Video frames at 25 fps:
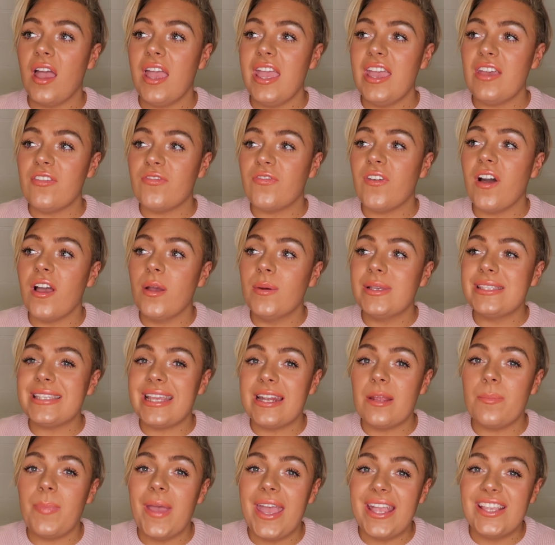If I was
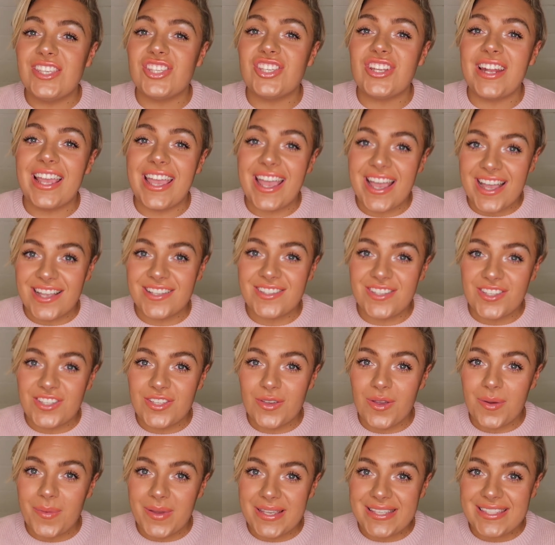in a pinch and I had to
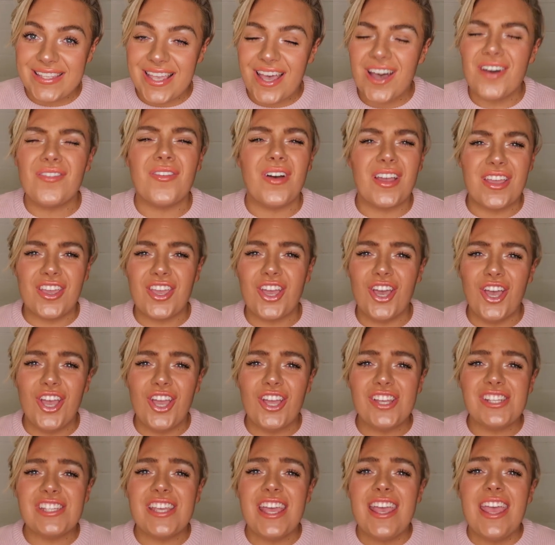do it myself, I
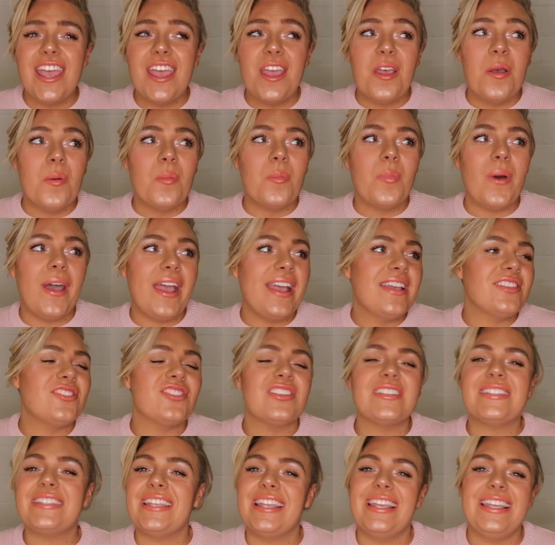could, but it's
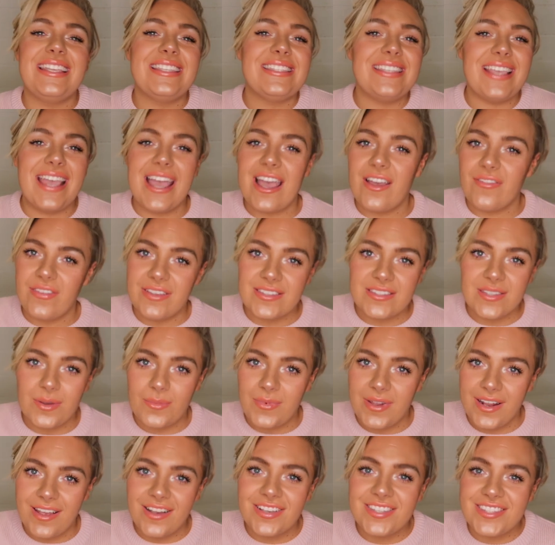just easier having
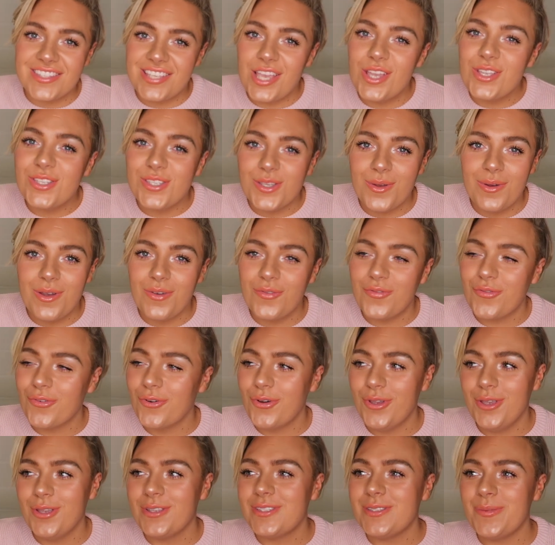someone else to do it
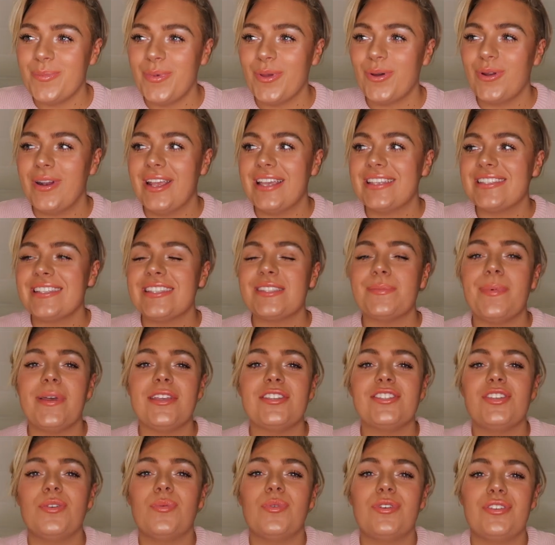for you, to be honest.
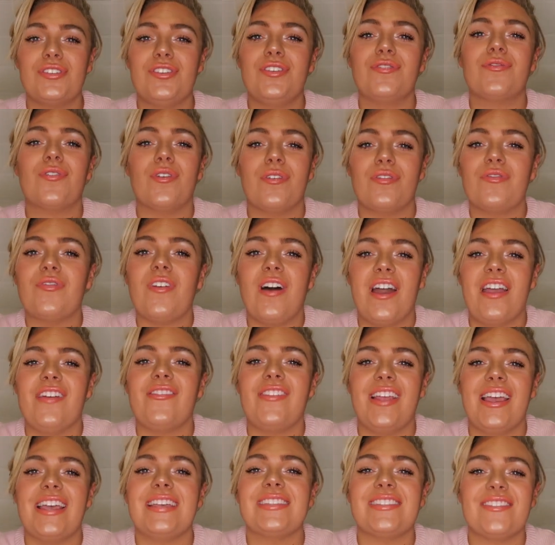Especially once you've got
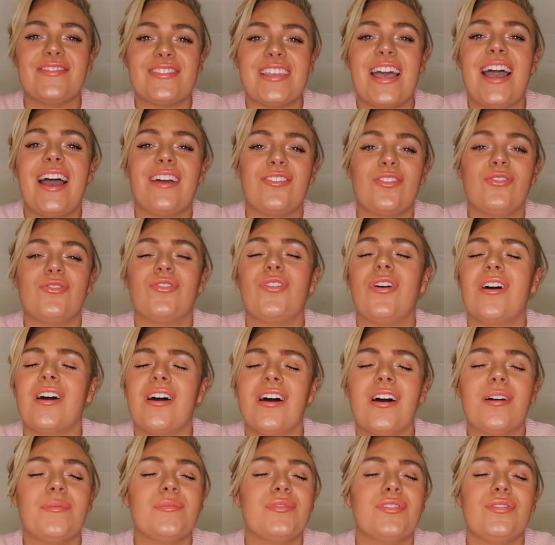5 layers of tan on your
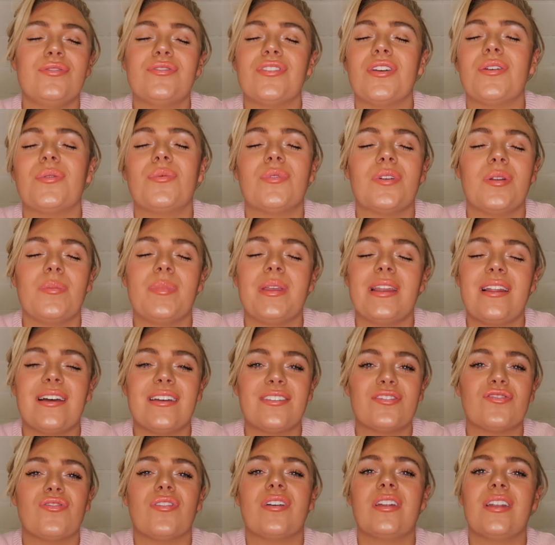arms, you don't want to be
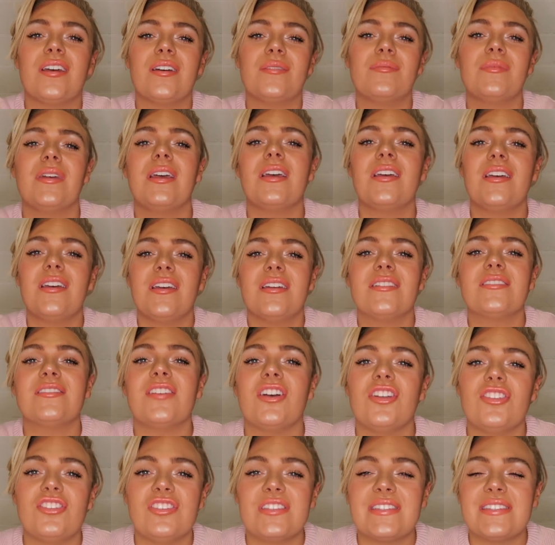like trying to
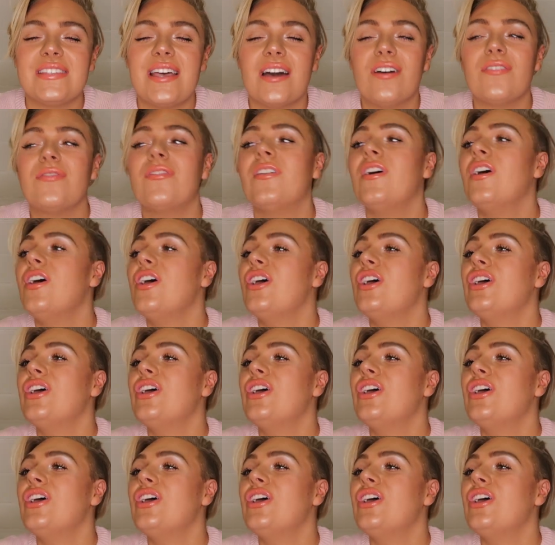touch yourself.